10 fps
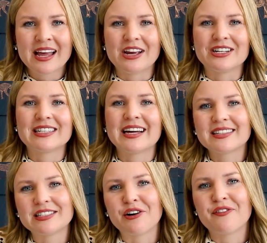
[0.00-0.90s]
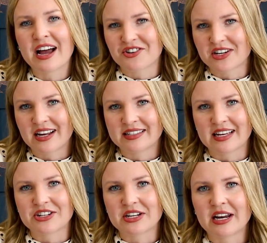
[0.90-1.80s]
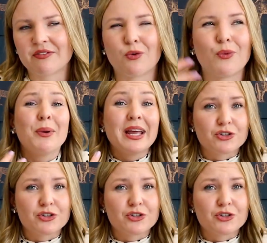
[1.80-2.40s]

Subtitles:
into that self-actualization level where we